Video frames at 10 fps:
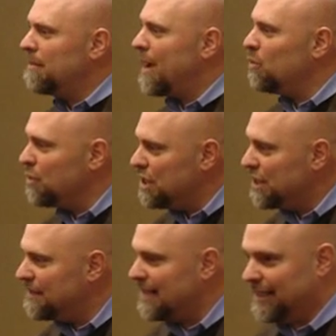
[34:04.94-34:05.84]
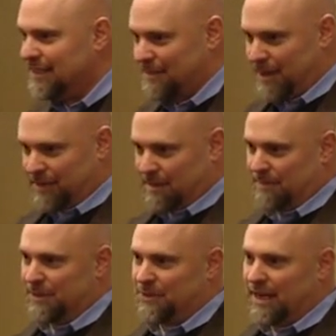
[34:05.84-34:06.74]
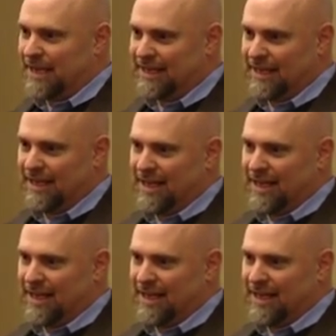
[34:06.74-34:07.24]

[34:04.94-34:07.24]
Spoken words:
about words than it is about numbers, right?